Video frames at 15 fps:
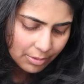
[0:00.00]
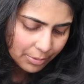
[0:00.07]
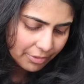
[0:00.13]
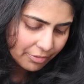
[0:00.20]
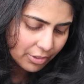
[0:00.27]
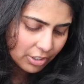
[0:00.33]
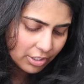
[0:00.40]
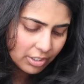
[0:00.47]

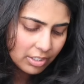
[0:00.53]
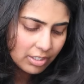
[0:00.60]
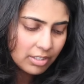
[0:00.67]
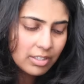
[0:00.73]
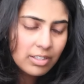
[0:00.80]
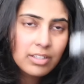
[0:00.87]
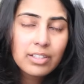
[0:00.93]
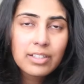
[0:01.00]
We've got
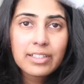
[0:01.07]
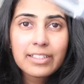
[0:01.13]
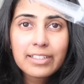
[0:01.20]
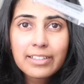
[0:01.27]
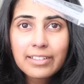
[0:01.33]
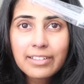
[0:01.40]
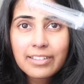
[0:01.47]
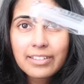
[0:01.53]

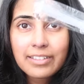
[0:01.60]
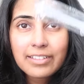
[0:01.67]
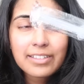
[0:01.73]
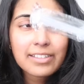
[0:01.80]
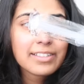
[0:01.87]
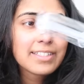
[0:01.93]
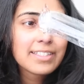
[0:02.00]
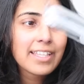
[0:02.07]

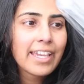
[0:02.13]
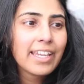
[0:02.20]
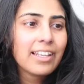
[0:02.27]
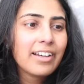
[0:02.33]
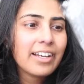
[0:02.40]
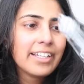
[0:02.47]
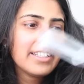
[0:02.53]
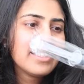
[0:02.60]

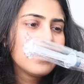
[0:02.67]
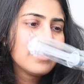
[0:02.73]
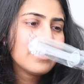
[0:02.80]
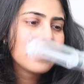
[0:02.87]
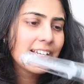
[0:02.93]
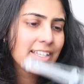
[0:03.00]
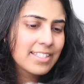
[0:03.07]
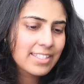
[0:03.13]
saline.
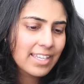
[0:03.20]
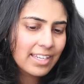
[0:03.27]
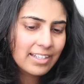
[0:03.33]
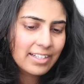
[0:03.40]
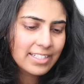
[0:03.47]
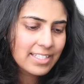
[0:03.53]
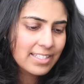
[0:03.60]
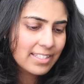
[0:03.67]
That is
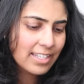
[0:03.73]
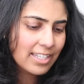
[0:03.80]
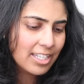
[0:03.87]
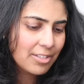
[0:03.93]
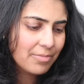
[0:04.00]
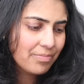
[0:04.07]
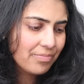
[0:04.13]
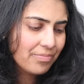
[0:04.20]
saline, isn't it?